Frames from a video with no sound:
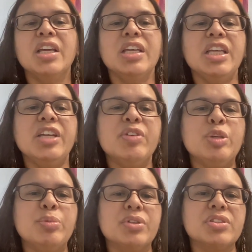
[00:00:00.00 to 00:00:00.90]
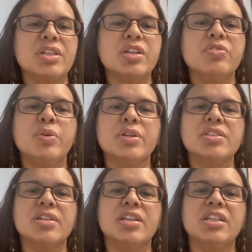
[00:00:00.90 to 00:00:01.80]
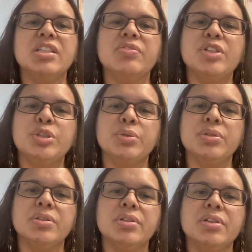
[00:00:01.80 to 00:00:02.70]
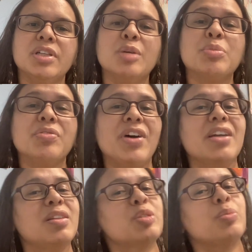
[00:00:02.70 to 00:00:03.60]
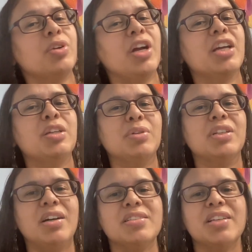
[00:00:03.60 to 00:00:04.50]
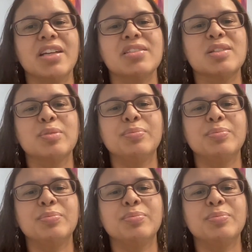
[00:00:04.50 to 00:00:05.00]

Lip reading: Even the books that are focused on an individual can provide this more accurate context.